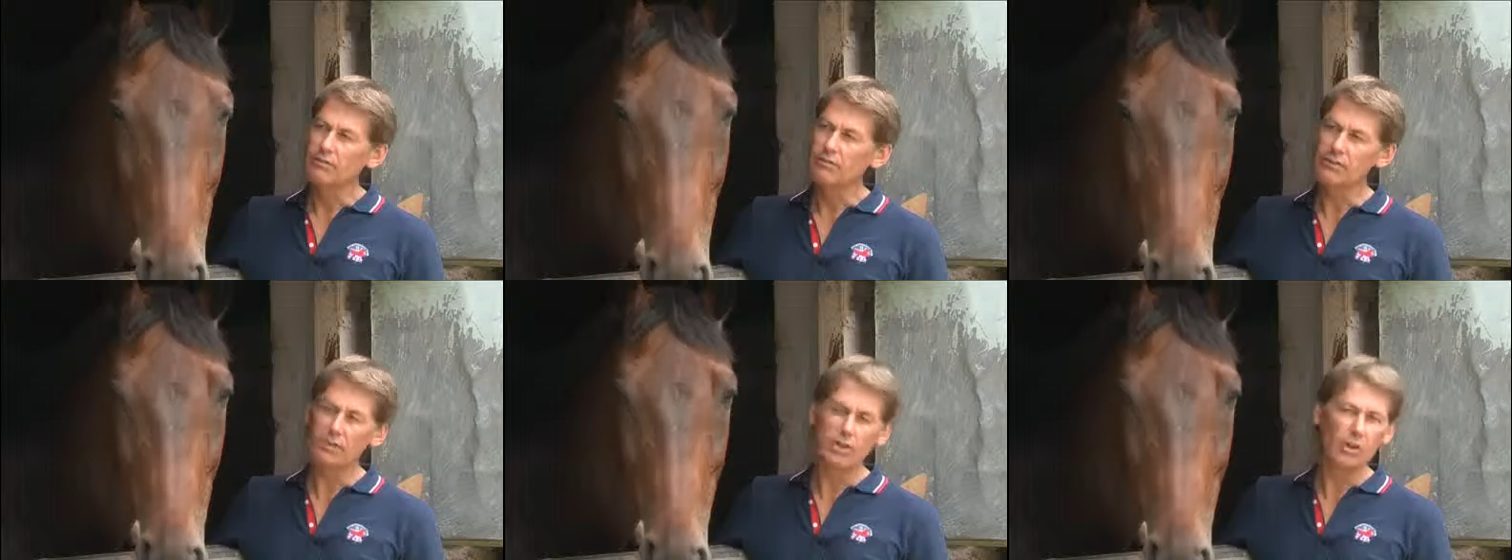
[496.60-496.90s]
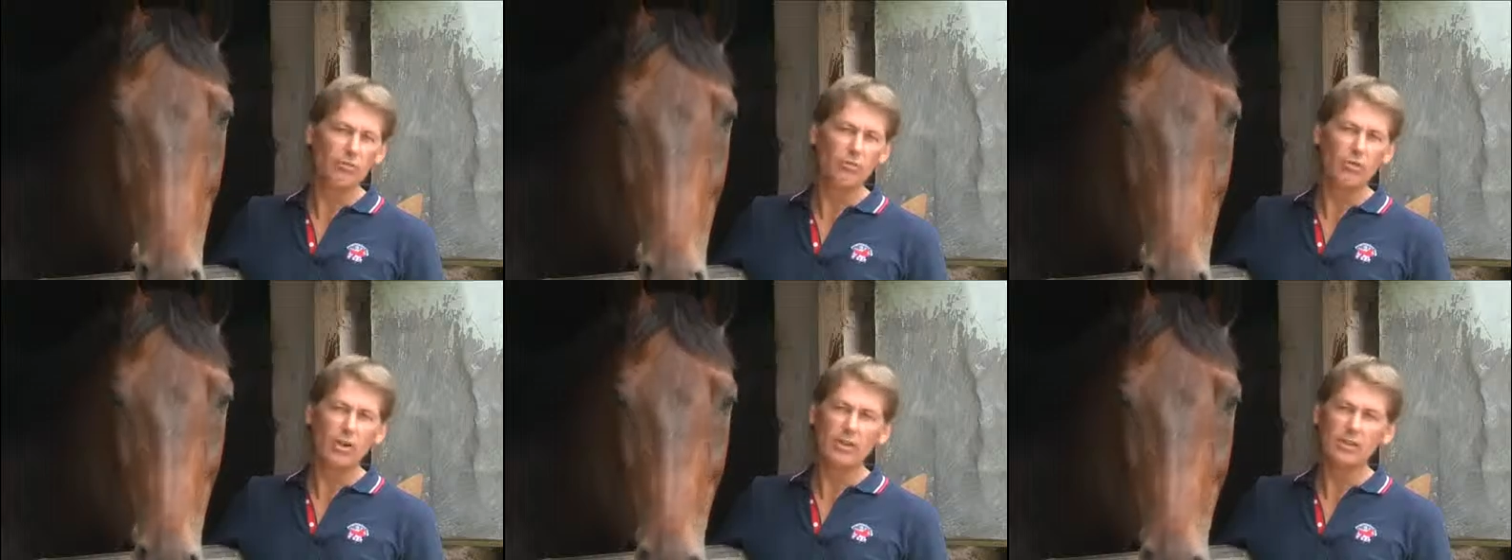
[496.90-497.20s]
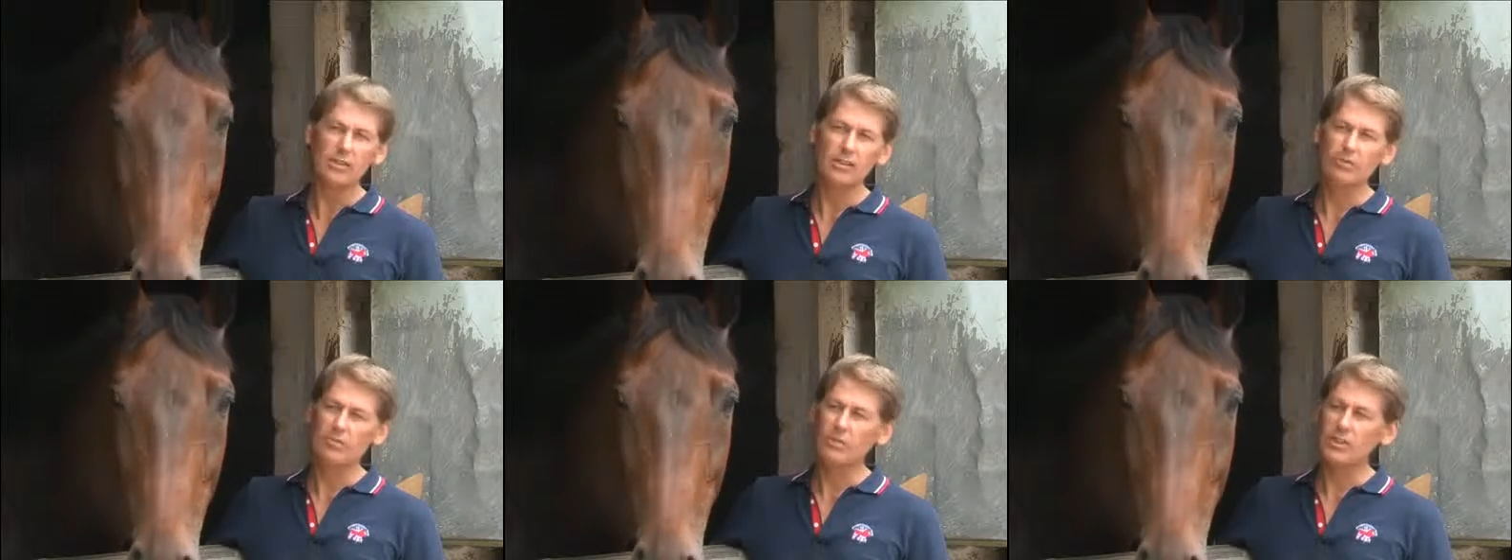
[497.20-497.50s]
for some
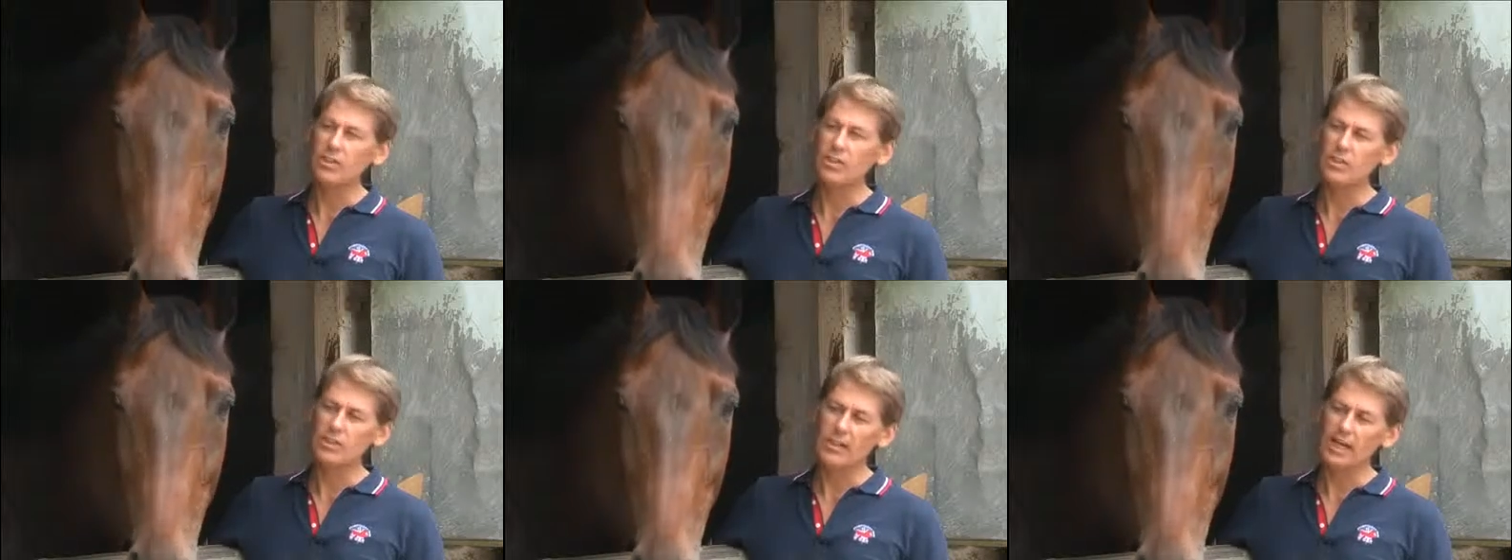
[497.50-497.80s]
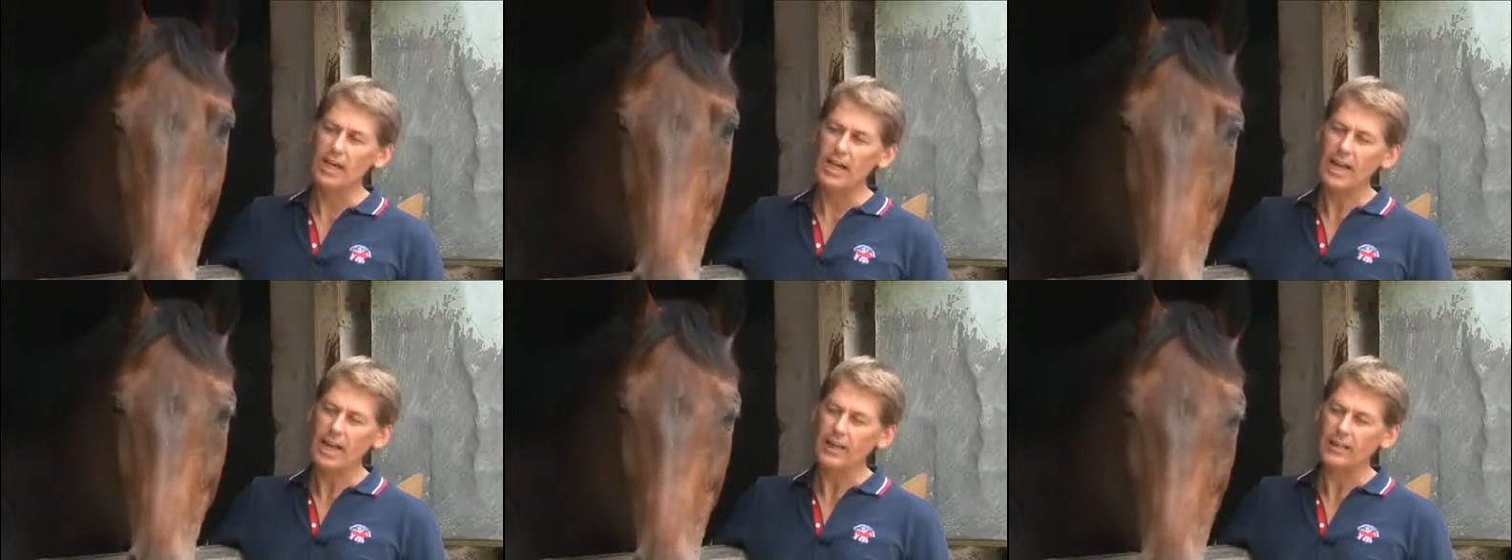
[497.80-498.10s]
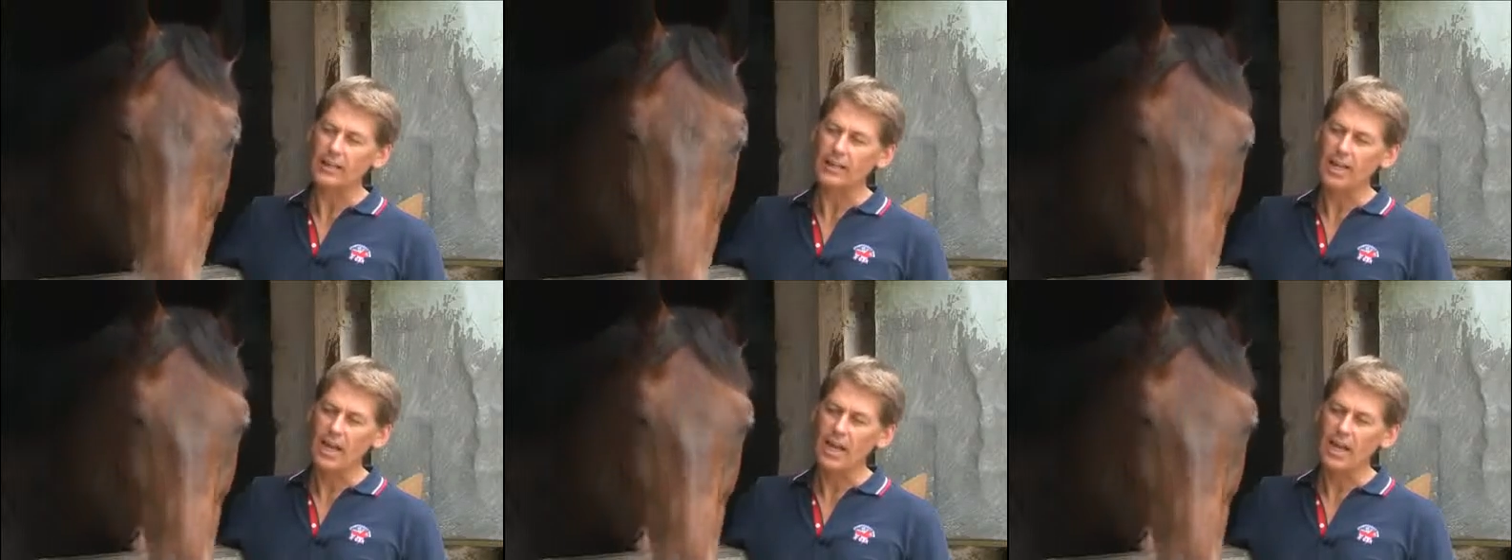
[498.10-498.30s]
reason, we just clicked.